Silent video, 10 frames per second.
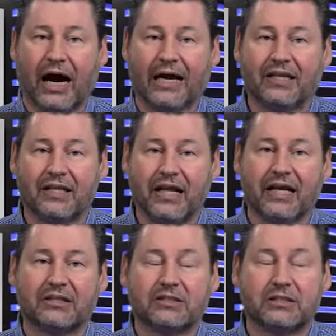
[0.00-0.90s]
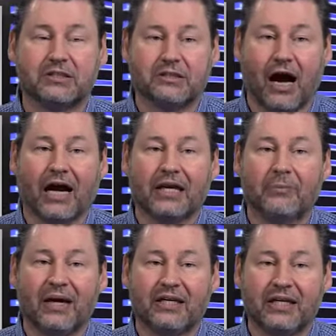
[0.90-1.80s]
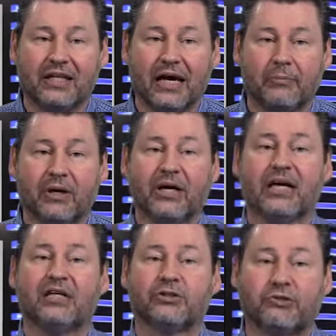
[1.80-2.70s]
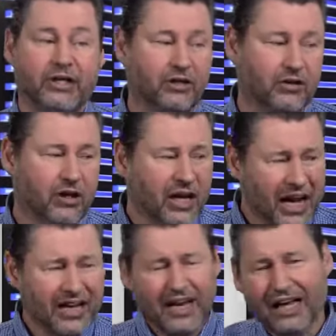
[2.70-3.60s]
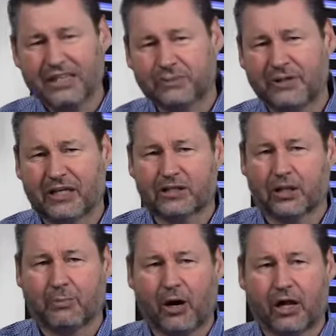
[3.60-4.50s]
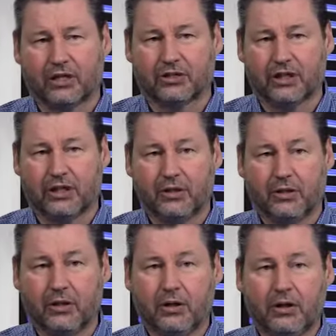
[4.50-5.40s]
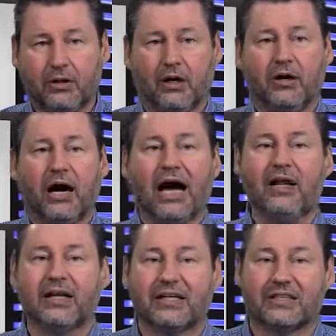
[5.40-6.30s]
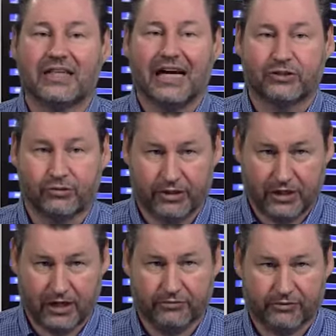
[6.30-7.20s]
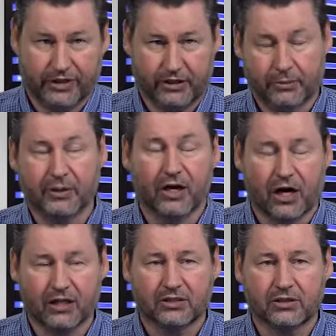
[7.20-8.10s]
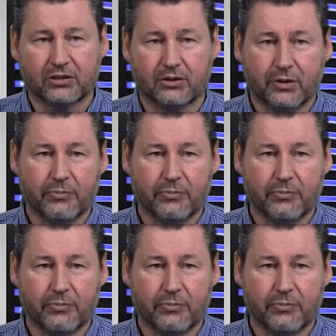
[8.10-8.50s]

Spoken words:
I think documenting them is critical. And not just because of the policy. No, I look at disaster recovery, to be honest.